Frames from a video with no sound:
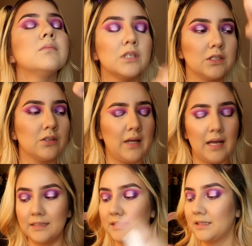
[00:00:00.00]
Just so it
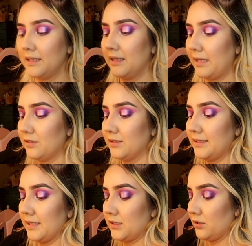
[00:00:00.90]
has like something like to
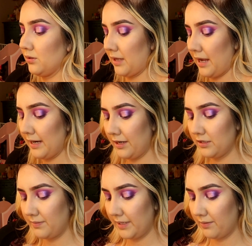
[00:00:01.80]
stick to the highlighter
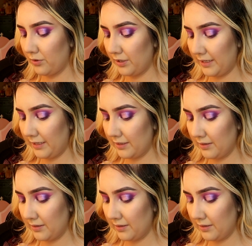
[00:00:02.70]
to make it more like,